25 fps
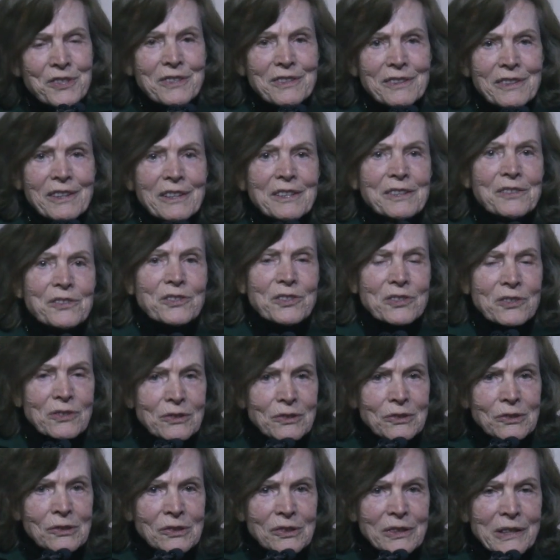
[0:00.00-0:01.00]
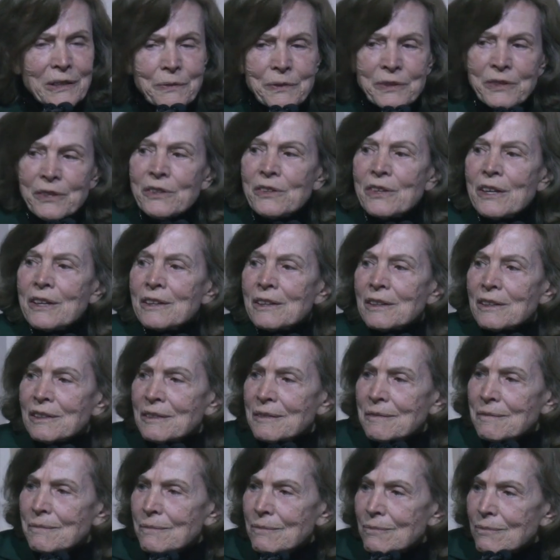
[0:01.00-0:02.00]
Why is it that in school, even
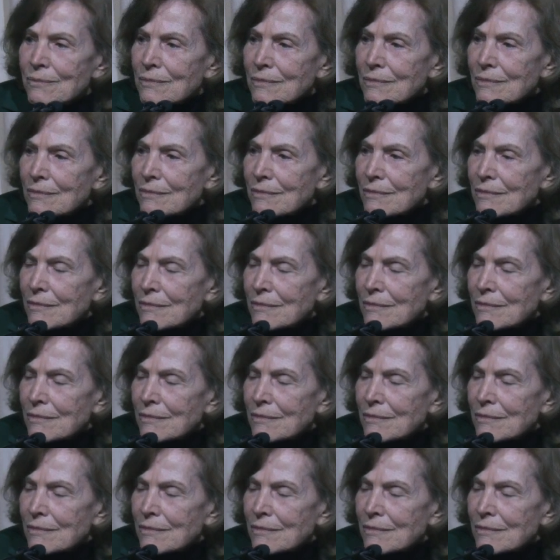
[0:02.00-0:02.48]
today,